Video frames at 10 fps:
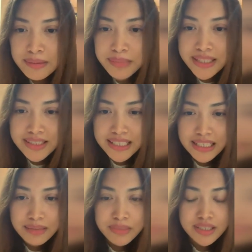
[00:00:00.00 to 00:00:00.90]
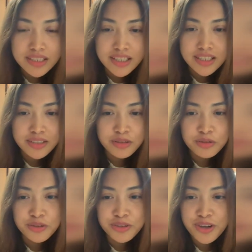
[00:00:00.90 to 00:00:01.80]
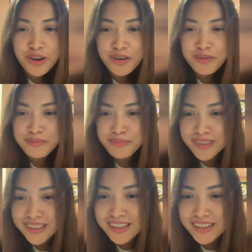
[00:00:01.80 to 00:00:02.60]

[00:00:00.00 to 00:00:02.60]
Meety, Meety Nordom.